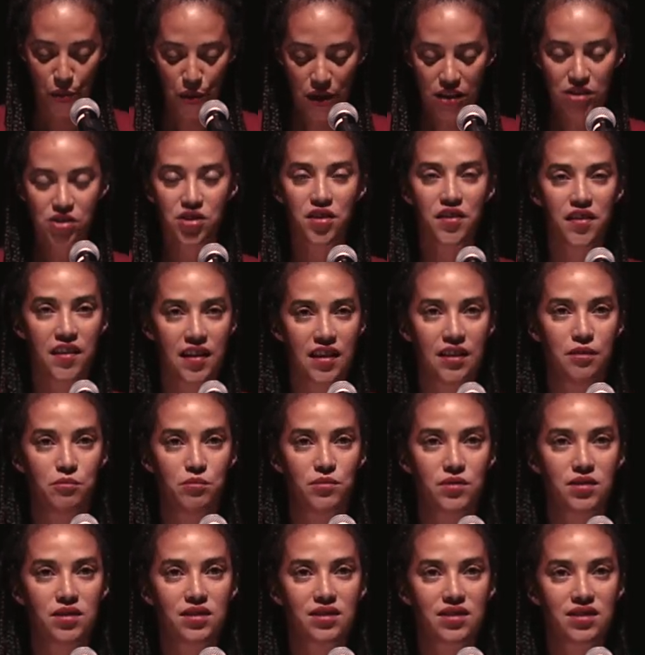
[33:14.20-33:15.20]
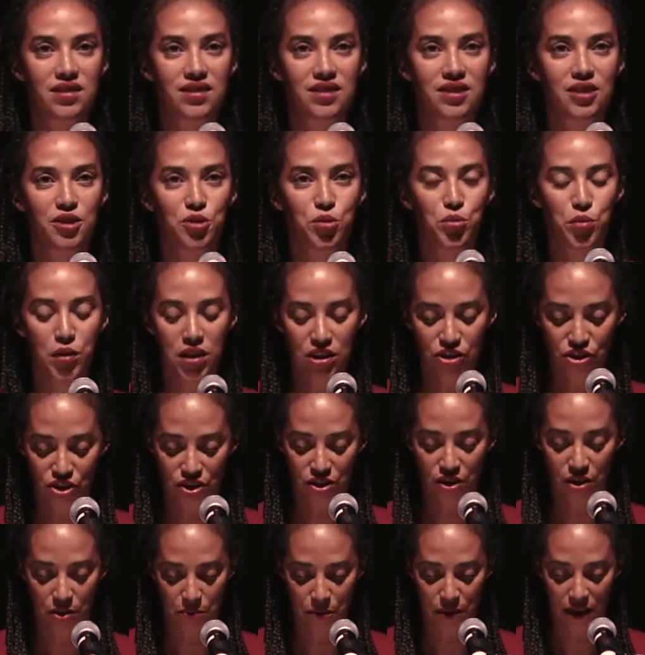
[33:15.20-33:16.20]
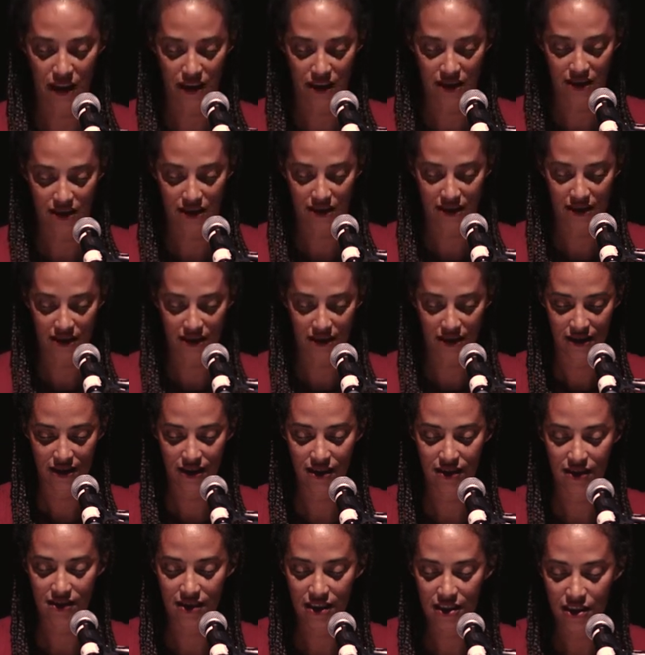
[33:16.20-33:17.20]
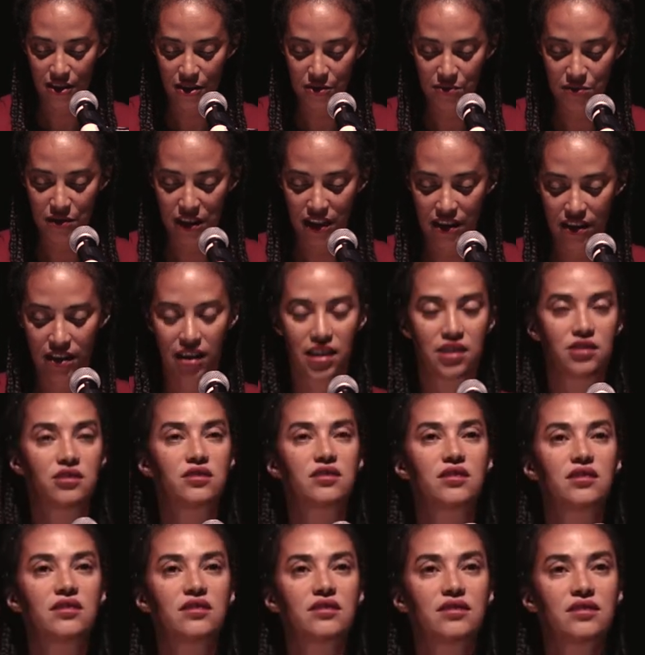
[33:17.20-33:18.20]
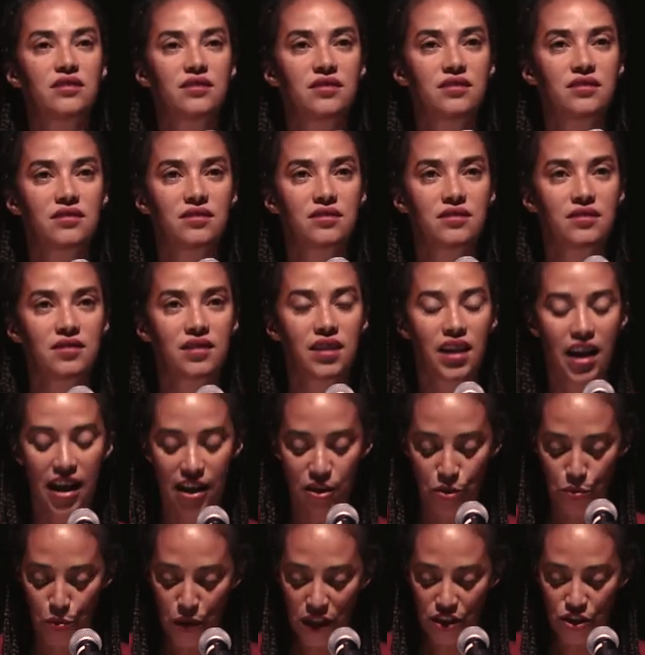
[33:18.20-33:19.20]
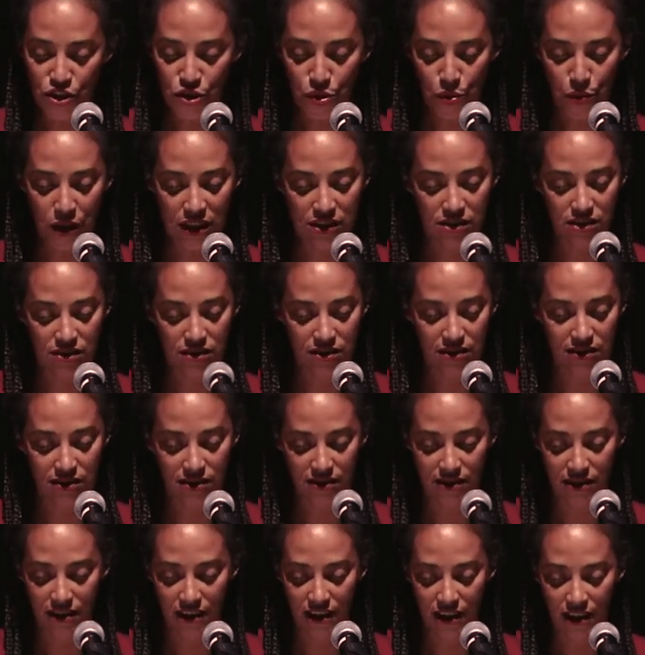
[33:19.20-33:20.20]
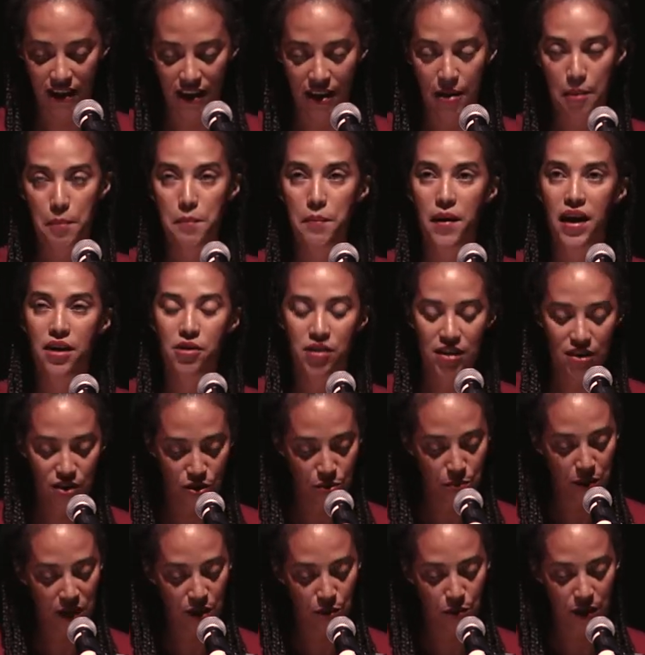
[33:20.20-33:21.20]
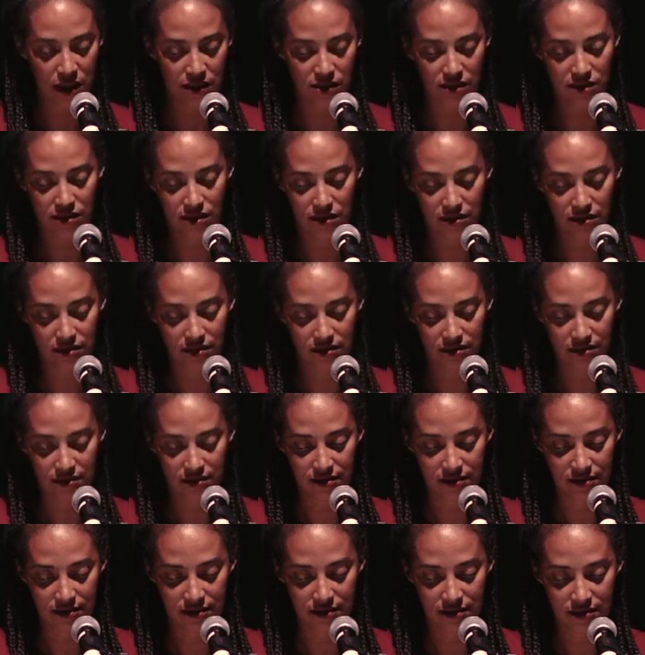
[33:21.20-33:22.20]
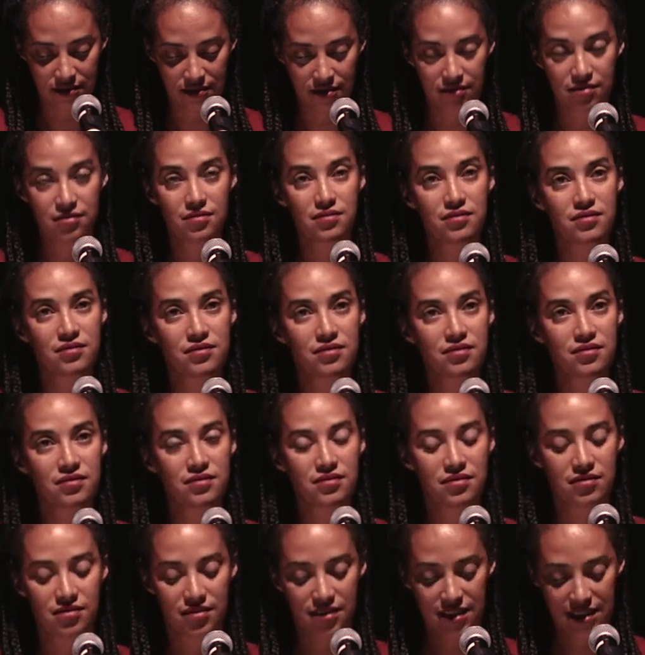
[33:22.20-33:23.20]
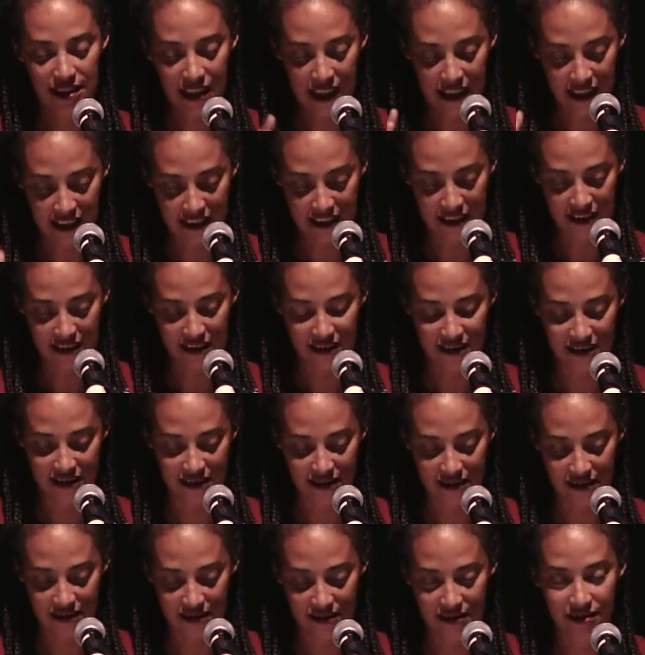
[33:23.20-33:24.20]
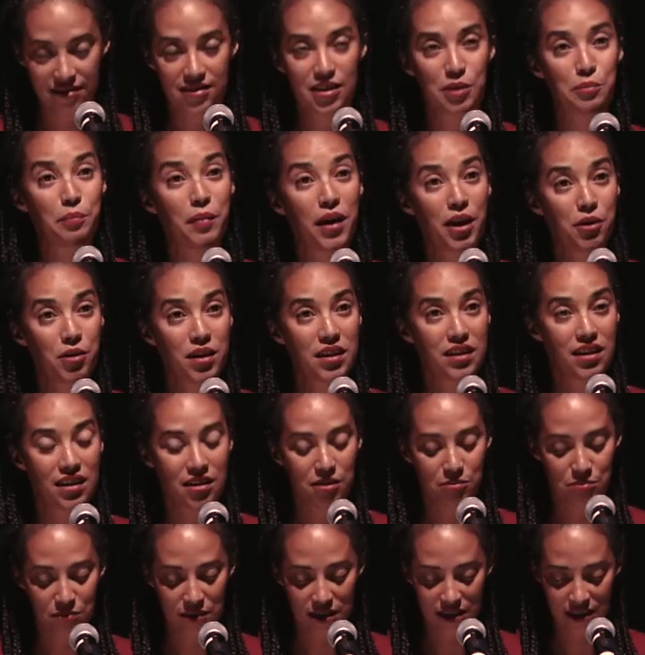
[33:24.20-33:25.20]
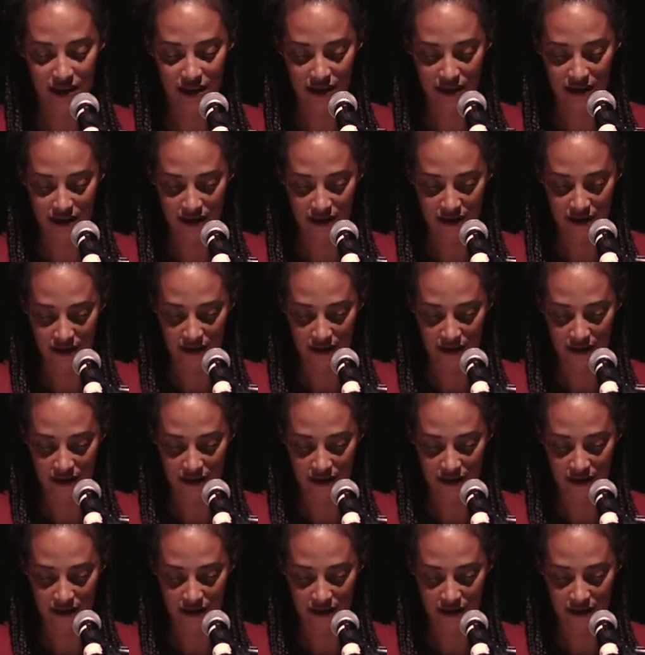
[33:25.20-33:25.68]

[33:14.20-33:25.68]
Which themes, which topics deserve attention, and which questions merit to be questioned? Second, the paradigms.